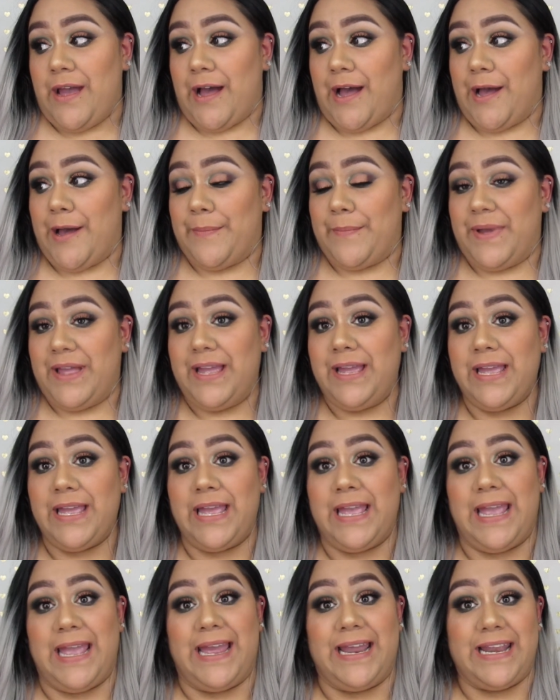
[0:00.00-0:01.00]

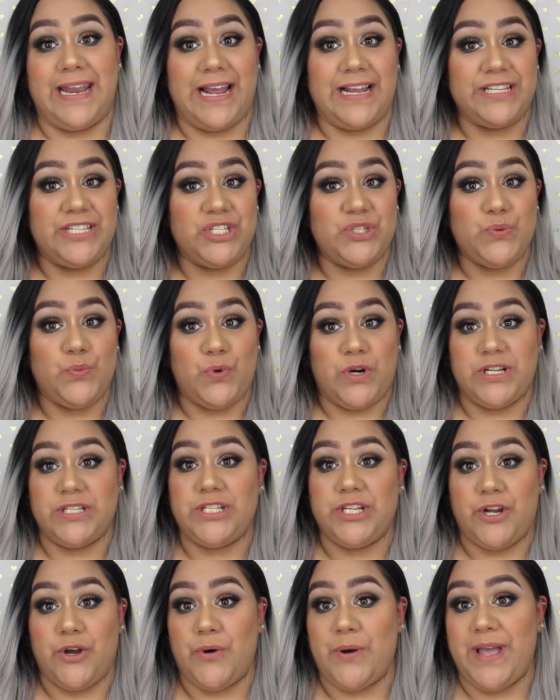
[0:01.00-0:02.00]
And I just want
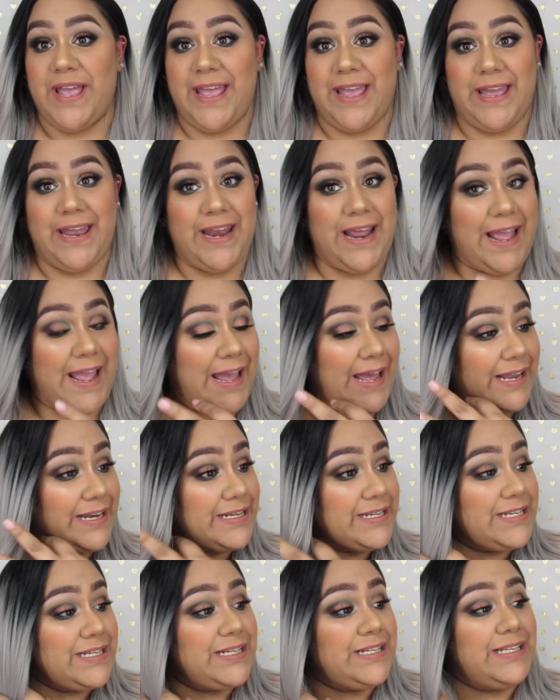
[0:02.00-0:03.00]
to go ahead
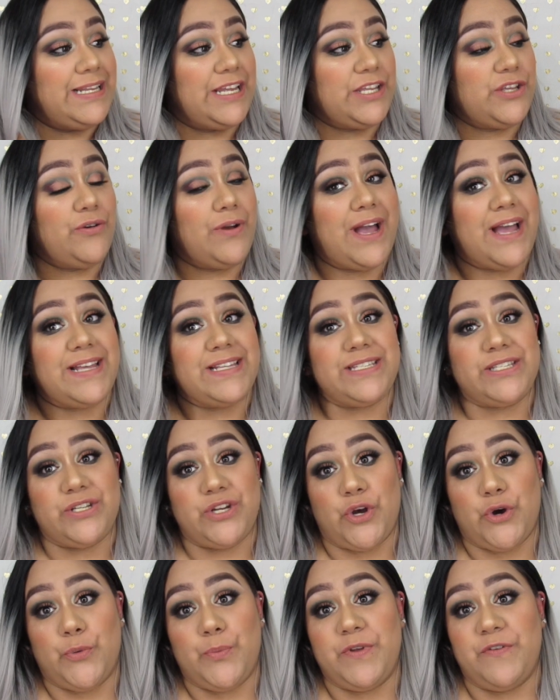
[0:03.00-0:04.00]
and let you guys
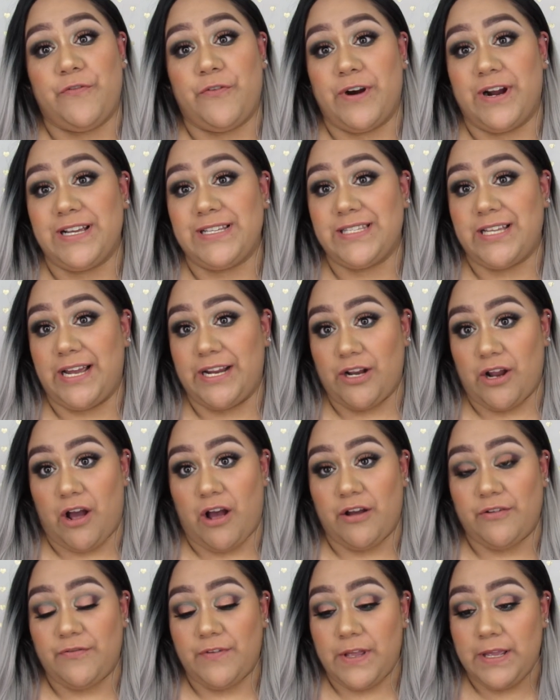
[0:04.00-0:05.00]
know before I sign
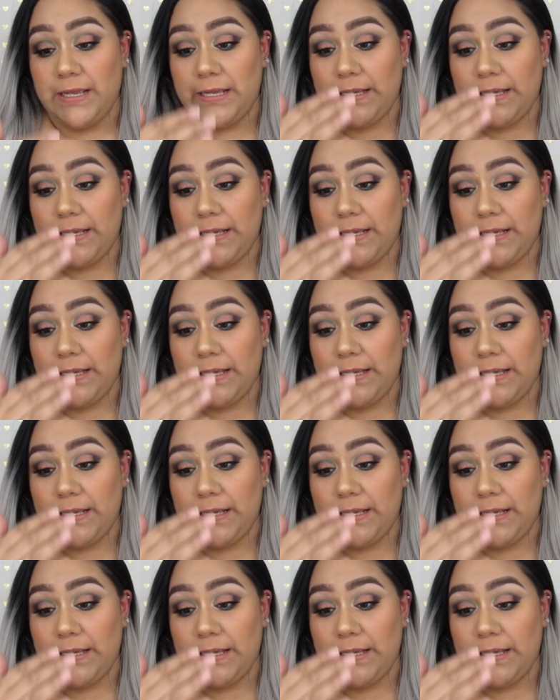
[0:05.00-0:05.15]
off